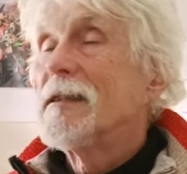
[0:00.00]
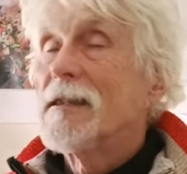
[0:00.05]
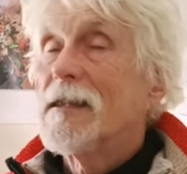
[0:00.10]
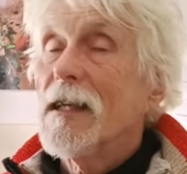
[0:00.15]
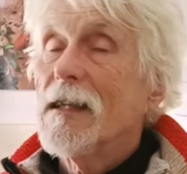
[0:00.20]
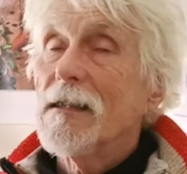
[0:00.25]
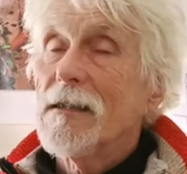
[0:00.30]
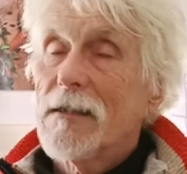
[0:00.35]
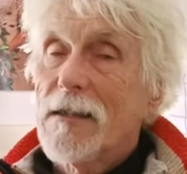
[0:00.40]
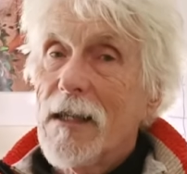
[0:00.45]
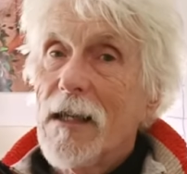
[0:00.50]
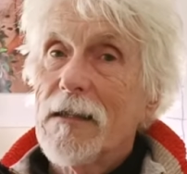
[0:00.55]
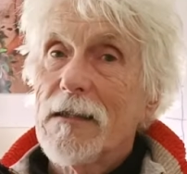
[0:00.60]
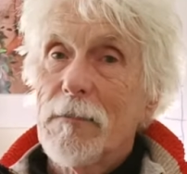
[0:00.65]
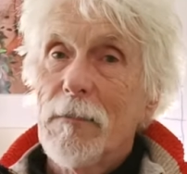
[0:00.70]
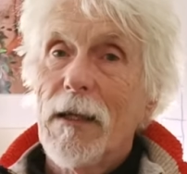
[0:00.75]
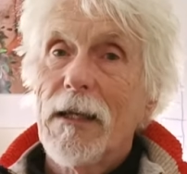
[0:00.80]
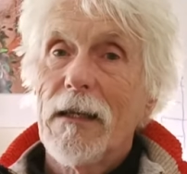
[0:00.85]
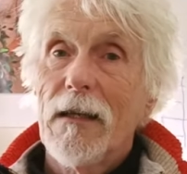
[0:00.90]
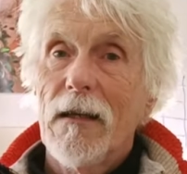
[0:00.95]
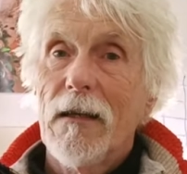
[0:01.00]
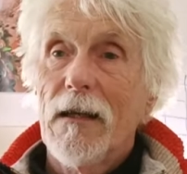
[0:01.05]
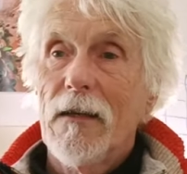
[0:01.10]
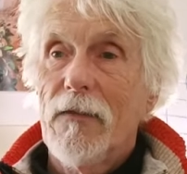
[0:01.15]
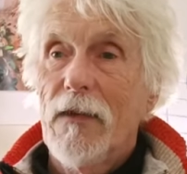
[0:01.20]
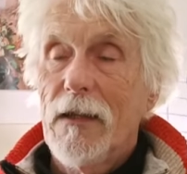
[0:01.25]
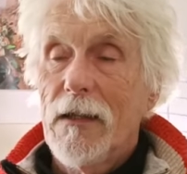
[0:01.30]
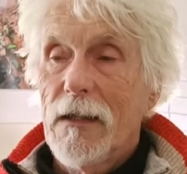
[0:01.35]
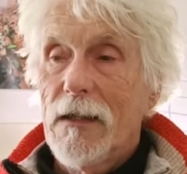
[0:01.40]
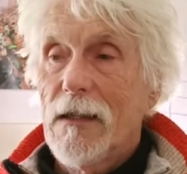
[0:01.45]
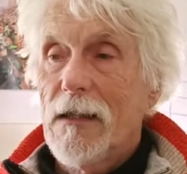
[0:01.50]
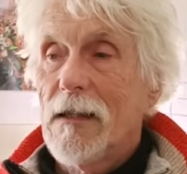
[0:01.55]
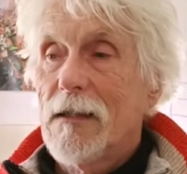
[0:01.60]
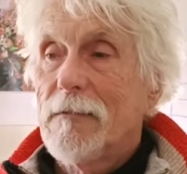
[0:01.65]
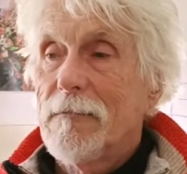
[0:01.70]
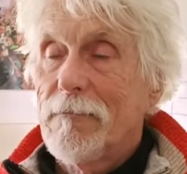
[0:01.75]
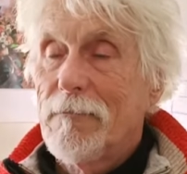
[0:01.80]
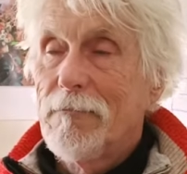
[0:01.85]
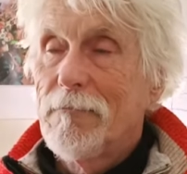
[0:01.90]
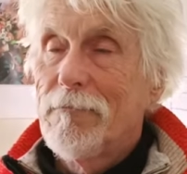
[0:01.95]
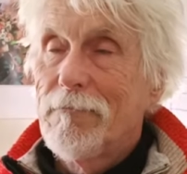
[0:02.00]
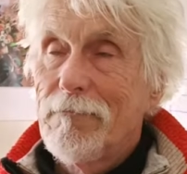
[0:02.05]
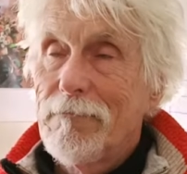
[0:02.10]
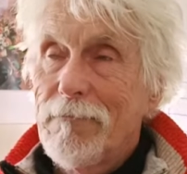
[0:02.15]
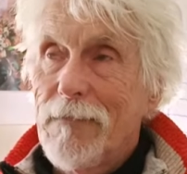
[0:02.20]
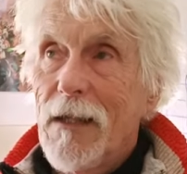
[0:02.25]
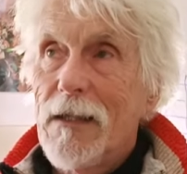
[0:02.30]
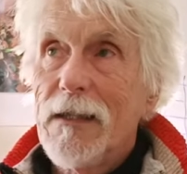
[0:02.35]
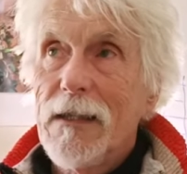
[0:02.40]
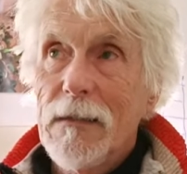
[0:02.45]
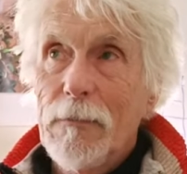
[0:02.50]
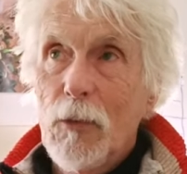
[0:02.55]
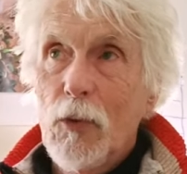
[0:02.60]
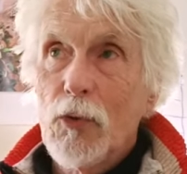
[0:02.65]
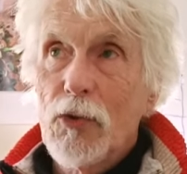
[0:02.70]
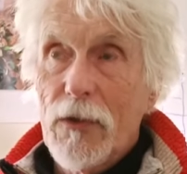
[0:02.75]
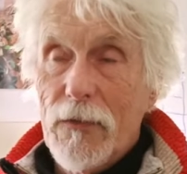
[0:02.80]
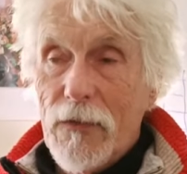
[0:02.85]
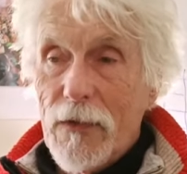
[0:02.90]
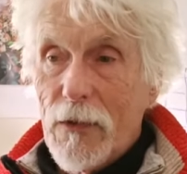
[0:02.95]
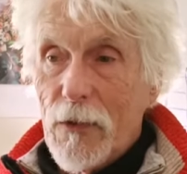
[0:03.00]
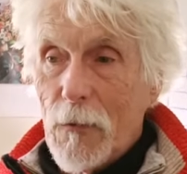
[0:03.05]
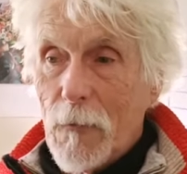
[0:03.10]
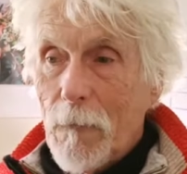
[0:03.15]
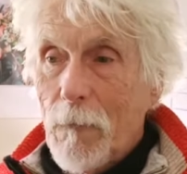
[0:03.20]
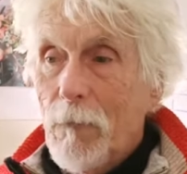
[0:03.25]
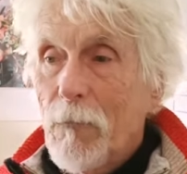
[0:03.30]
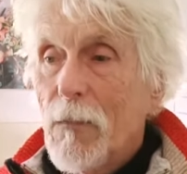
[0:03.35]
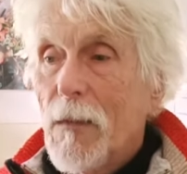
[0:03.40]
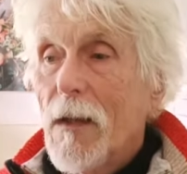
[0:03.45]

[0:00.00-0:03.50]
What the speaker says: does make life a little more difficult